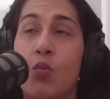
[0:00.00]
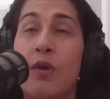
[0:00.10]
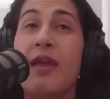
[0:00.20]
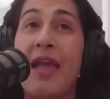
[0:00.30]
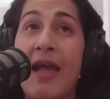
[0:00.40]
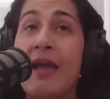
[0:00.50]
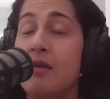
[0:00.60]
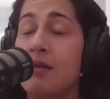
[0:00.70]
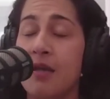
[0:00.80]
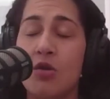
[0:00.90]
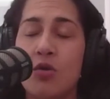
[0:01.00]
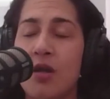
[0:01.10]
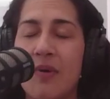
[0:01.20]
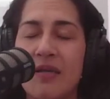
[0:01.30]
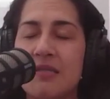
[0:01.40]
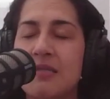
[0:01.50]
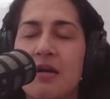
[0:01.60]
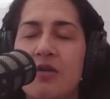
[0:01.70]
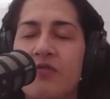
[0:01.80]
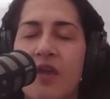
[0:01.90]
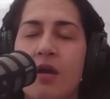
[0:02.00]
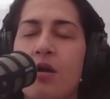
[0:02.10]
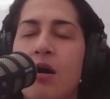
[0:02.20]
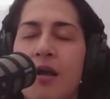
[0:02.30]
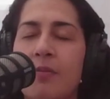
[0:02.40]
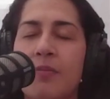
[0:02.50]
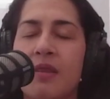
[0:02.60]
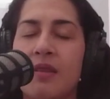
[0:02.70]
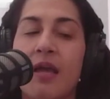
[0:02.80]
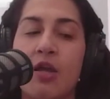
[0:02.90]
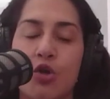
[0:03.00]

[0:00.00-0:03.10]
we can, including myself, get caught up in like,